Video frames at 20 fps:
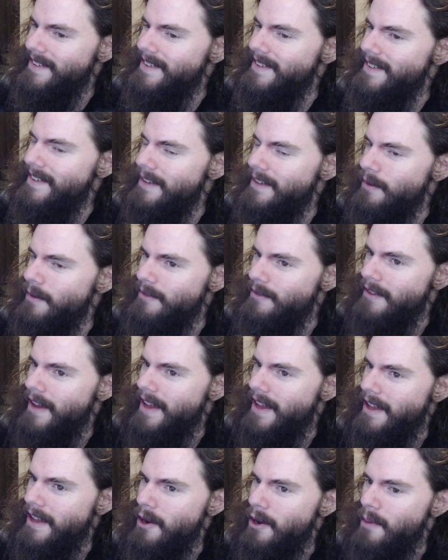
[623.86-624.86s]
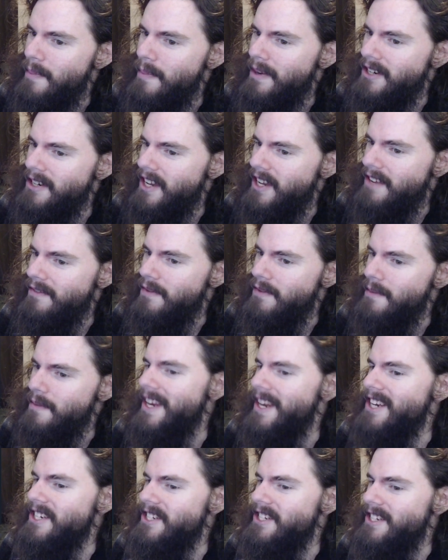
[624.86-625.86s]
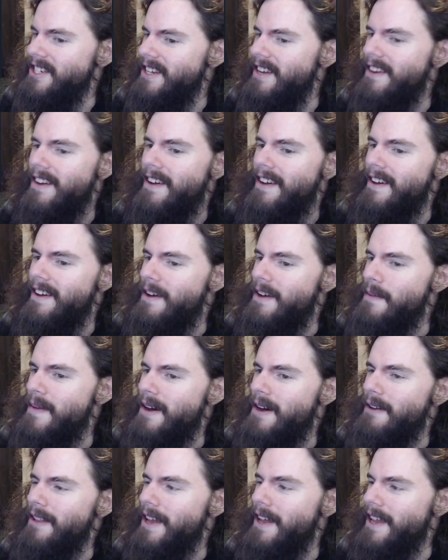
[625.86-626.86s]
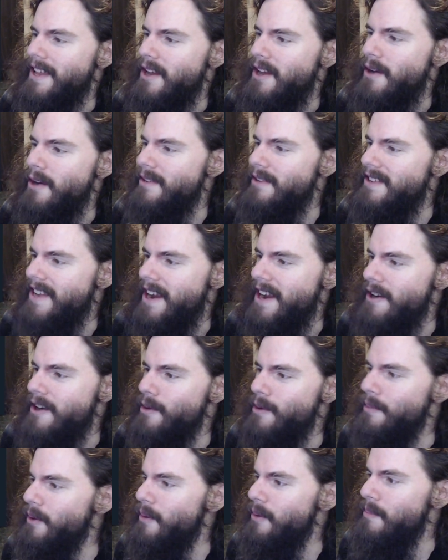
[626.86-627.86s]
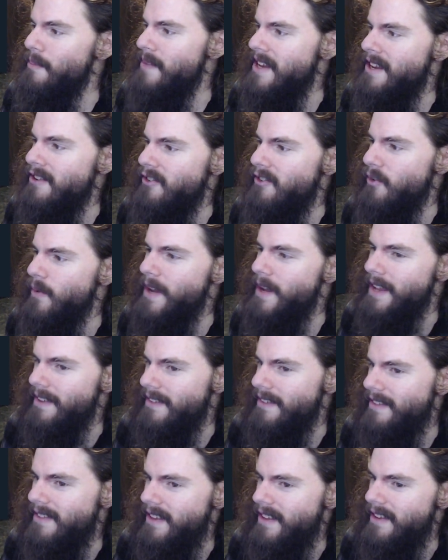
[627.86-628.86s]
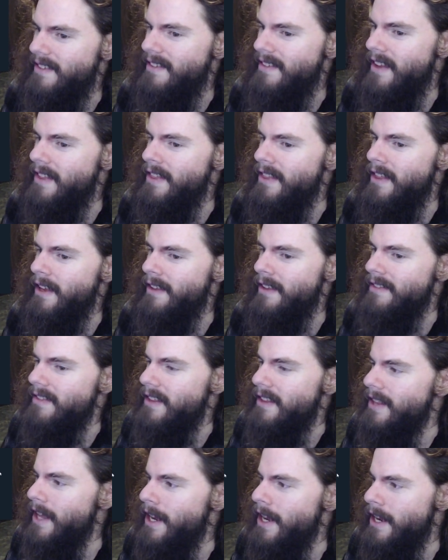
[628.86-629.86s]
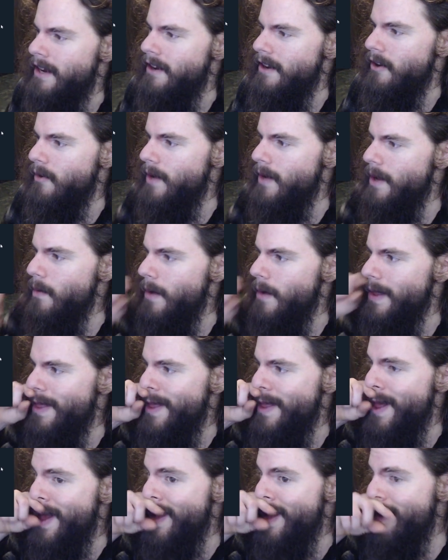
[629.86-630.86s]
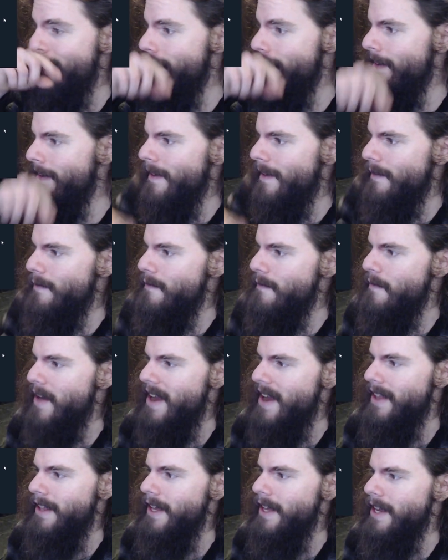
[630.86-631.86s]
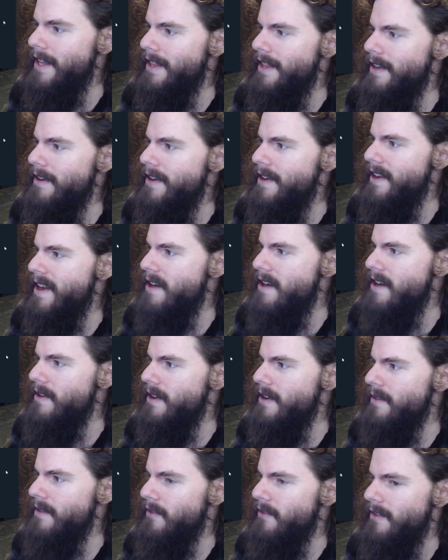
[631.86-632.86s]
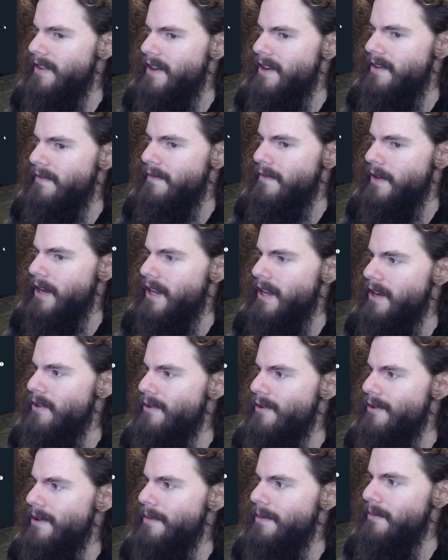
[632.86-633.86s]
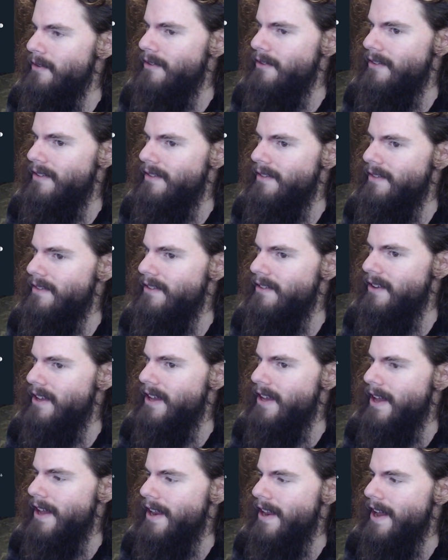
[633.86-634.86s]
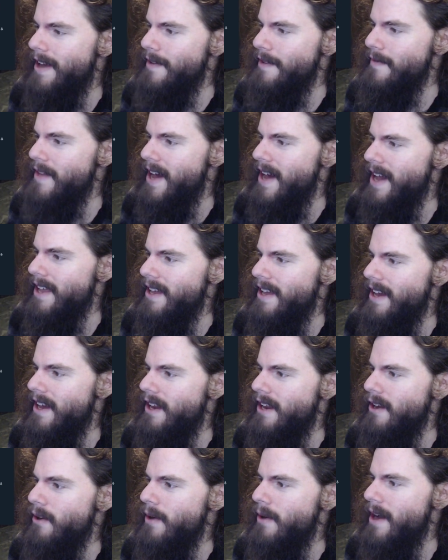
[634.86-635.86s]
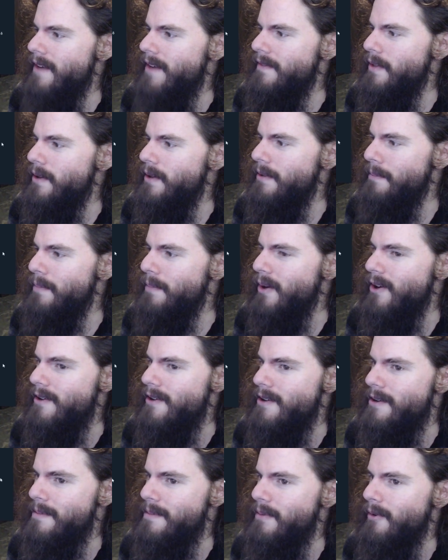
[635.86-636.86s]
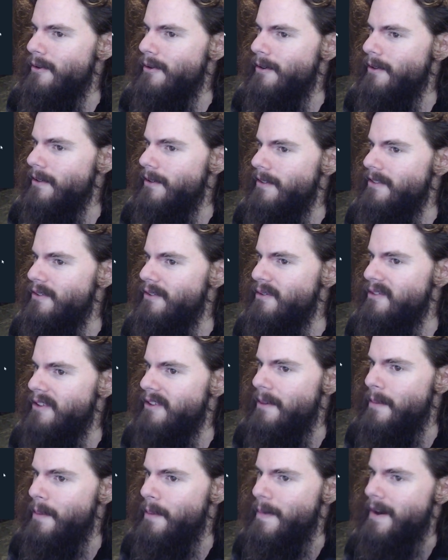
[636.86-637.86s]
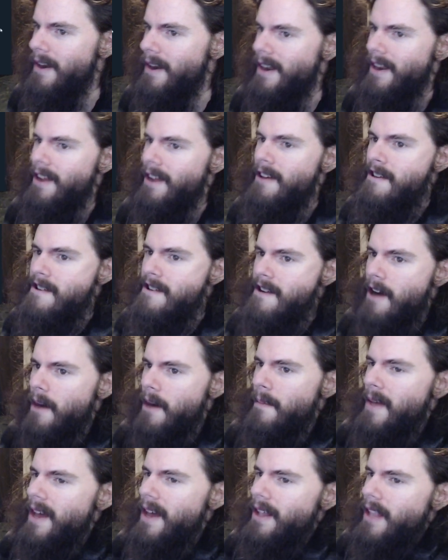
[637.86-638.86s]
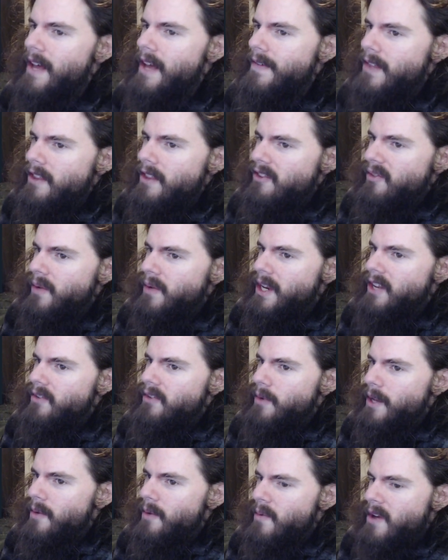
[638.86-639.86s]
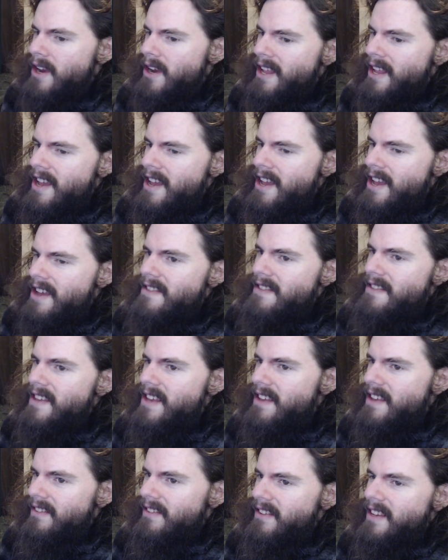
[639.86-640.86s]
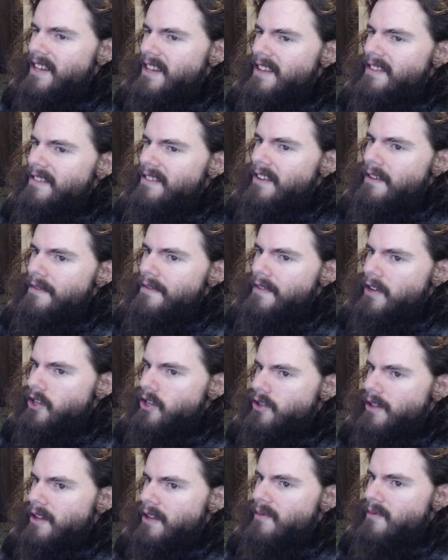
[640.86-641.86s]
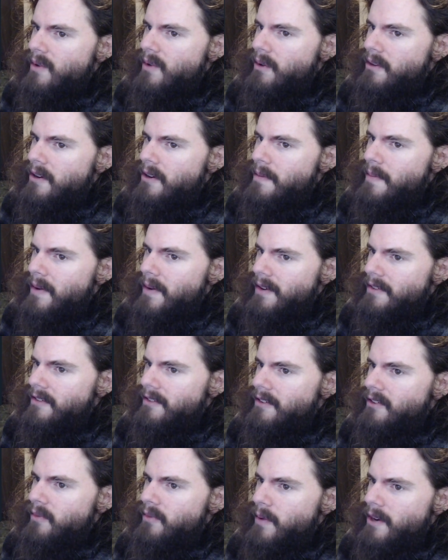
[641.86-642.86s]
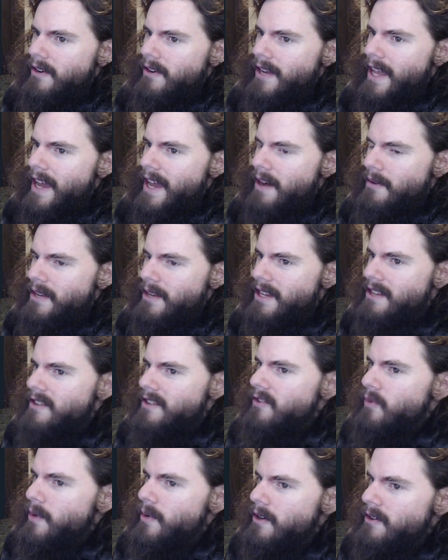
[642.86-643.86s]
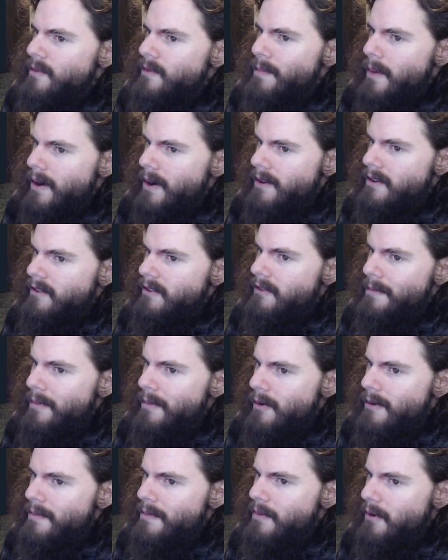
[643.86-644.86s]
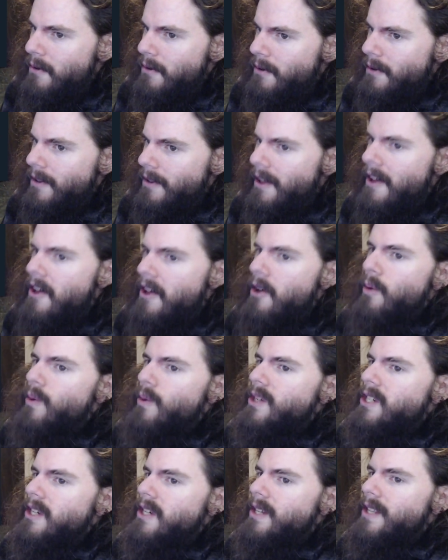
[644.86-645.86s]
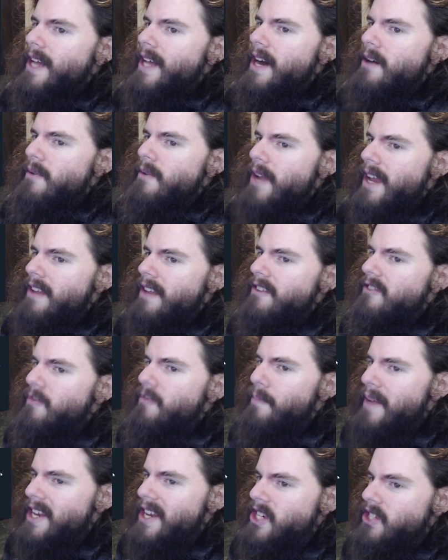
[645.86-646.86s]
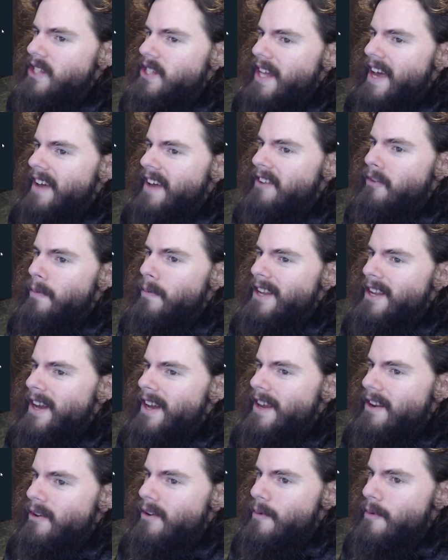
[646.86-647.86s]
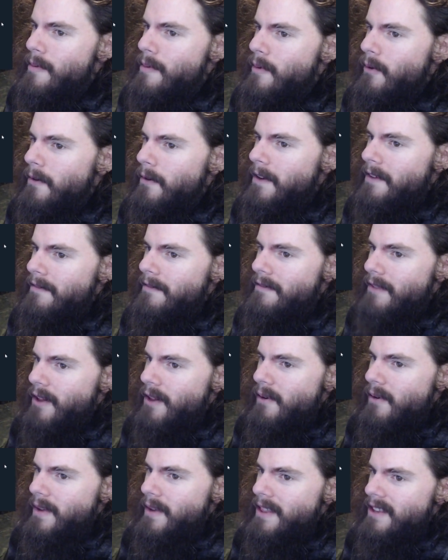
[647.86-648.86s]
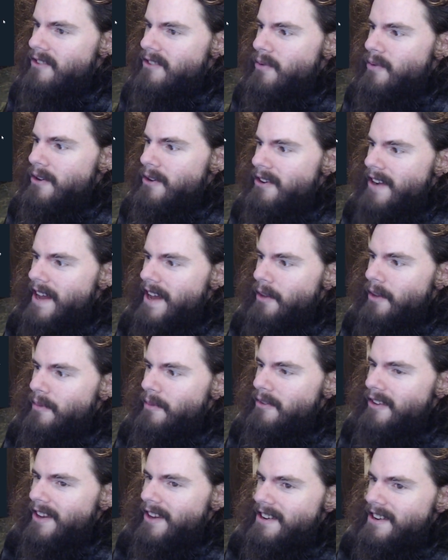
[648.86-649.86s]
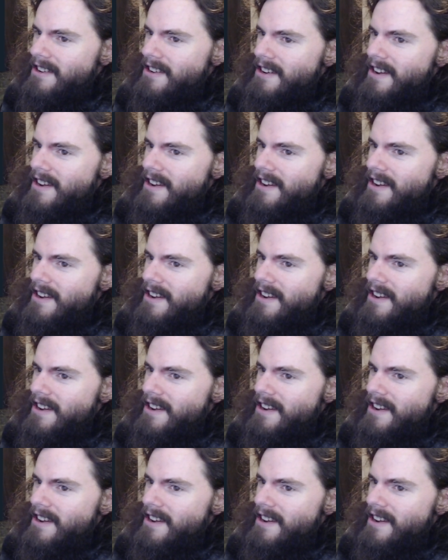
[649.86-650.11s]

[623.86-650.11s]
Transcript: It was like, you know, a bunch of information about, like, you know, terrible, mean tweets that said things that they didn't agree with, violated their narratives and their fucking norms. So you can't have that. You got to go have the partner portal do something about it. On May 11th, 2021, the CDC official enrolled her personal Twitter account into Twitter's partner support portal, which allowed a special expedited reporting flow in the Twitter Help Center.